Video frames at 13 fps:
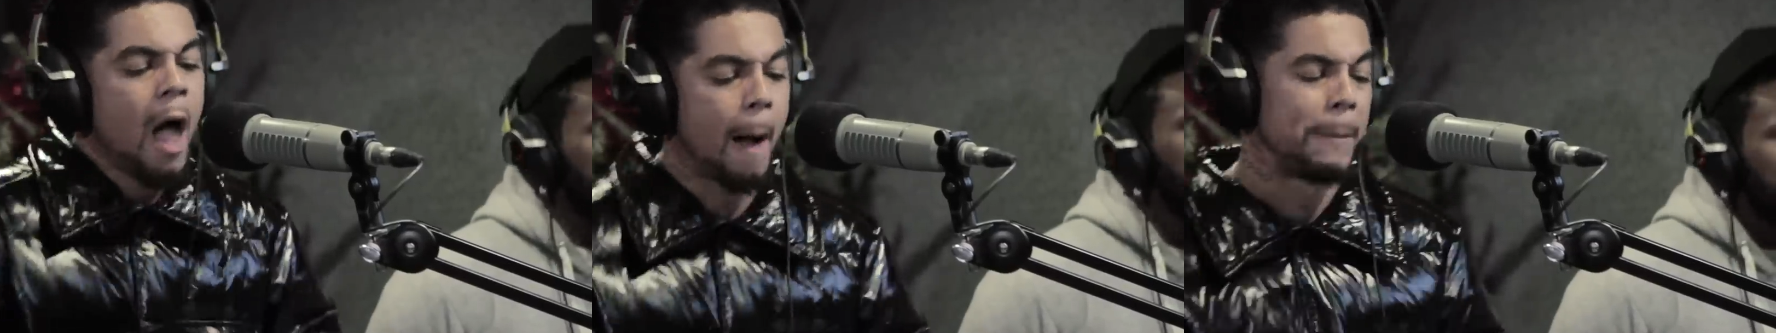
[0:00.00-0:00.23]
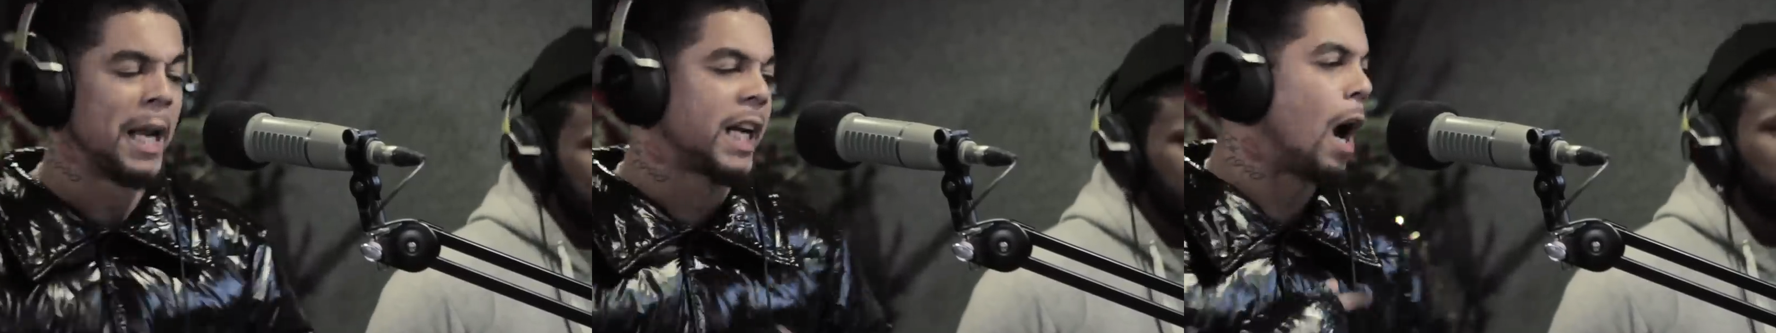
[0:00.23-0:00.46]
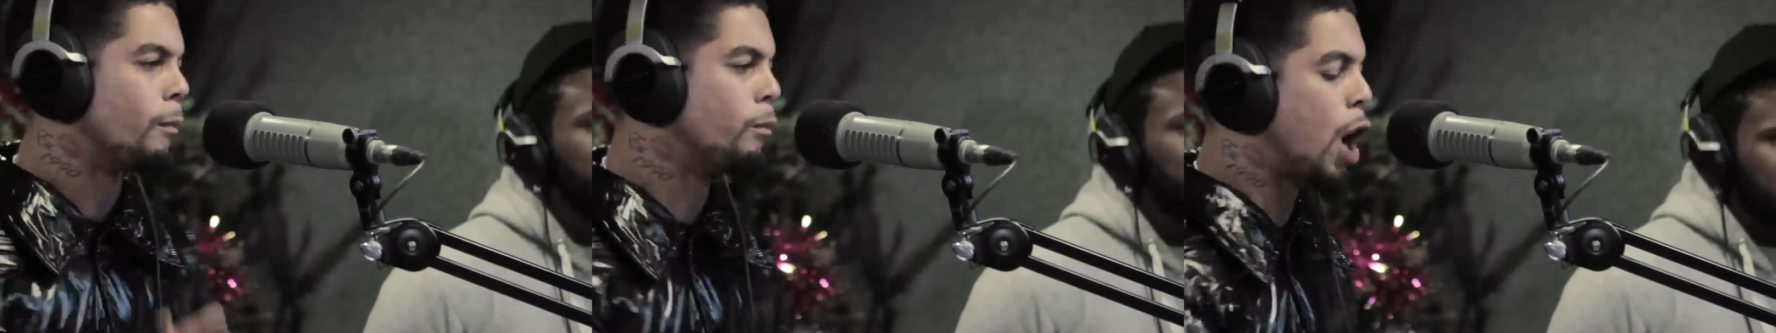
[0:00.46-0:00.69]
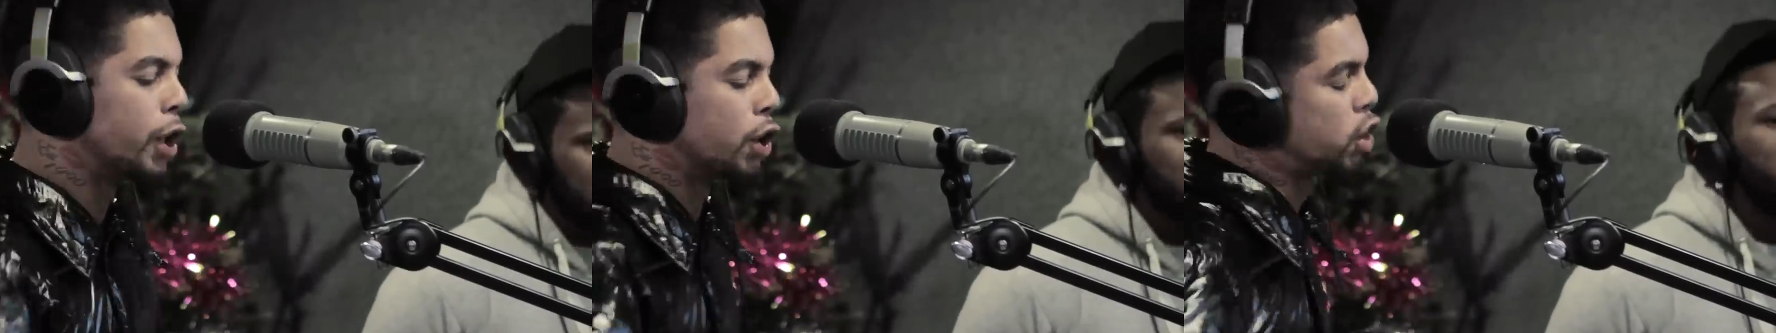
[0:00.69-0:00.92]
Up in the
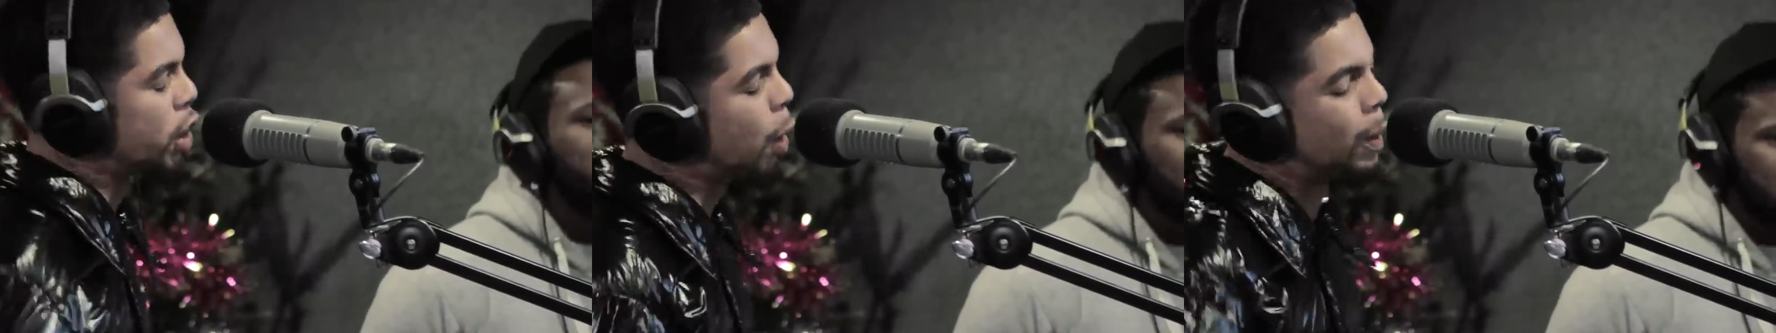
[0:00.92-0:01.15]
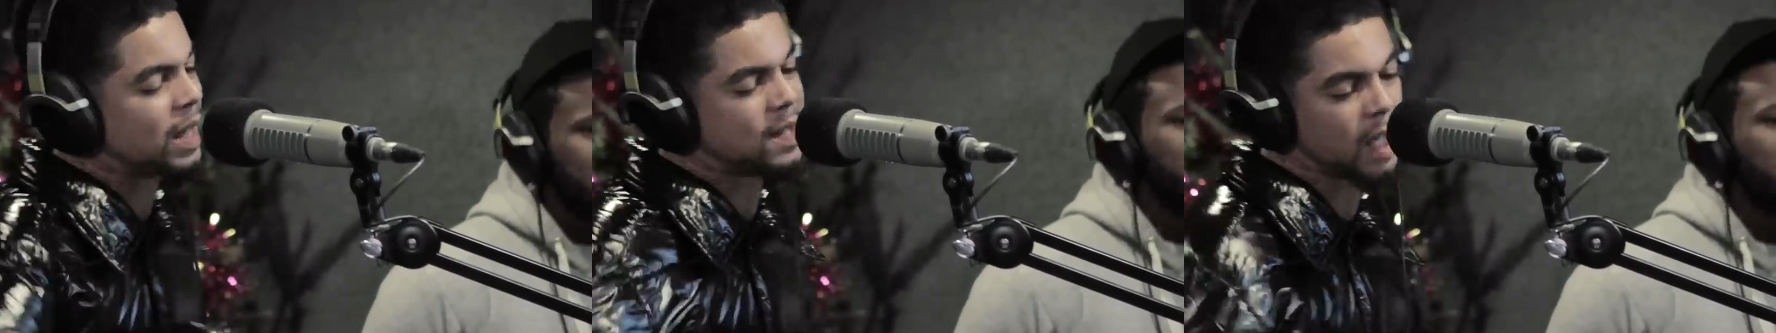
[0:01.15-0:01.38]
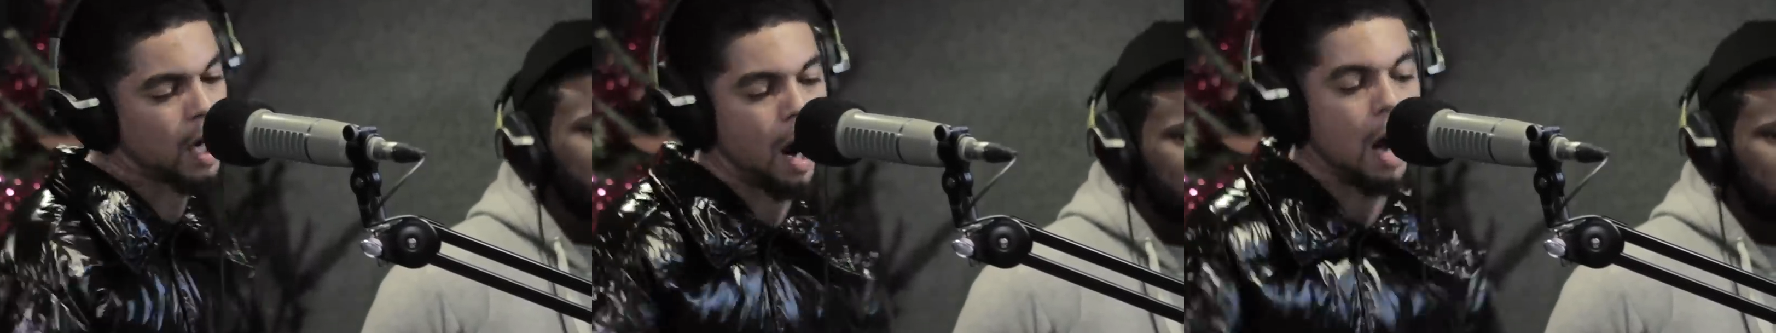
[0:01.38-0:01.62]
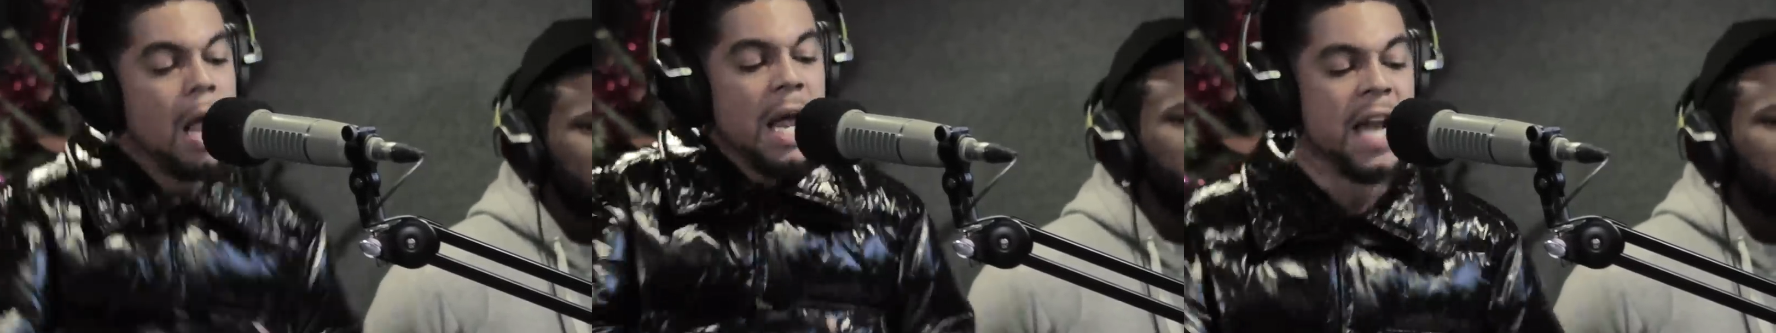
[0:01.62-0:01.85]
camera you should have went
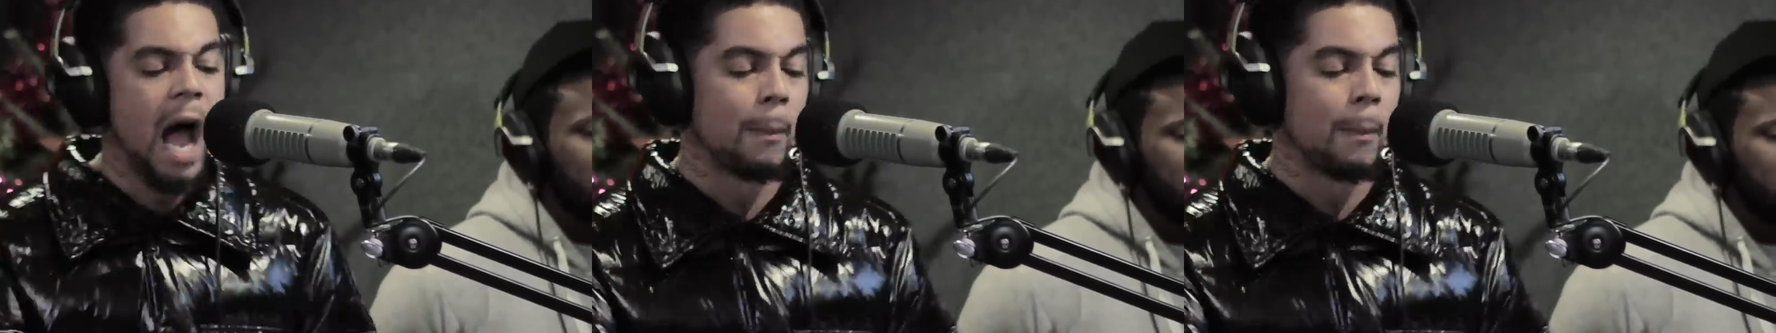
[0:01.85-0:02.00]
sicker.